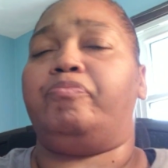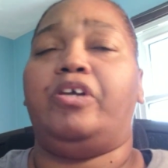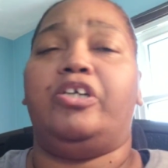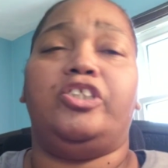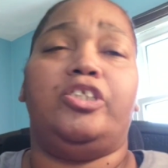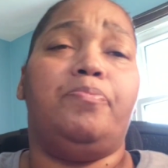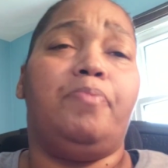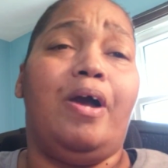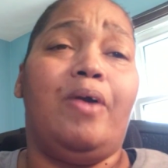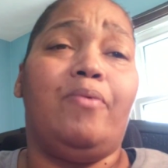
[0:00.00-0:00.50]

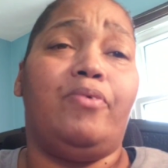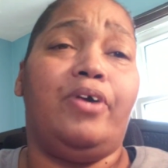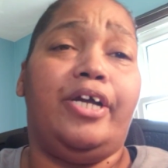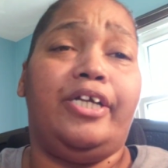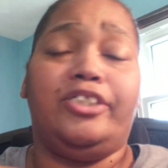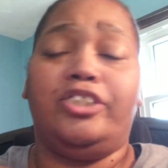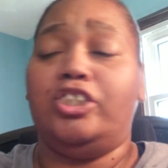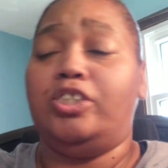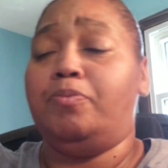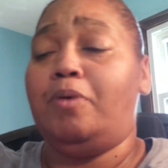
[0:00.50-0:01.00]
She probably won't
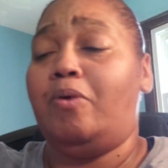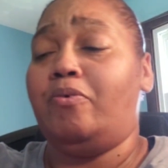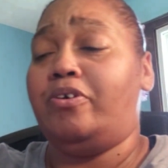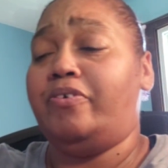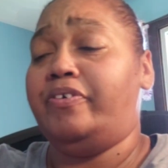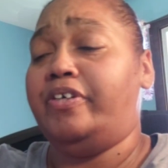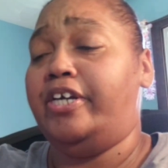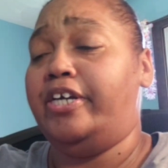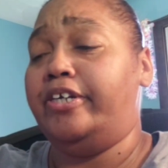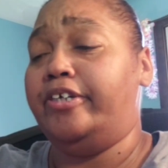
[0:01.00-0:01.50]
answer. She probably
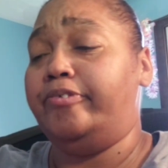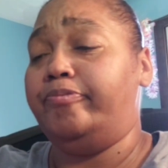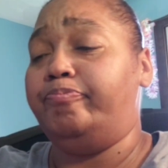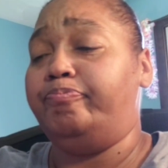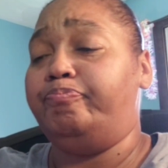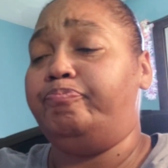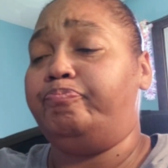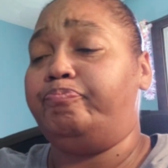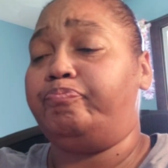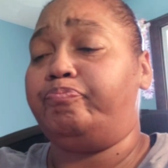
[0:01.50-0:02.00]
won't even get up.
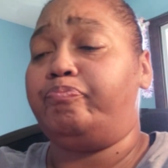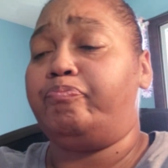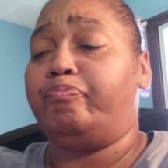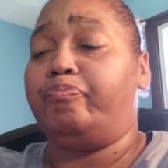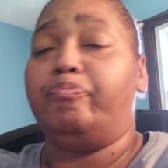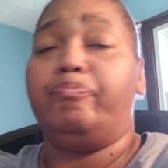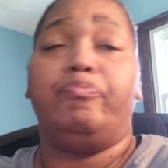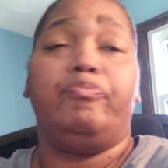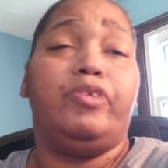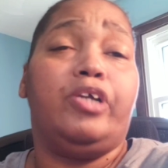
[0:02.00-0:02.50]

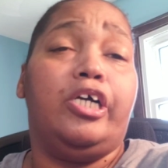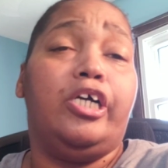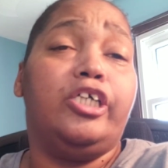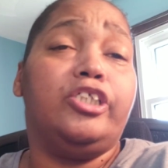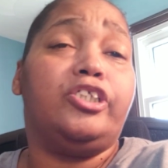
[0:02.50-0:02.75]
Her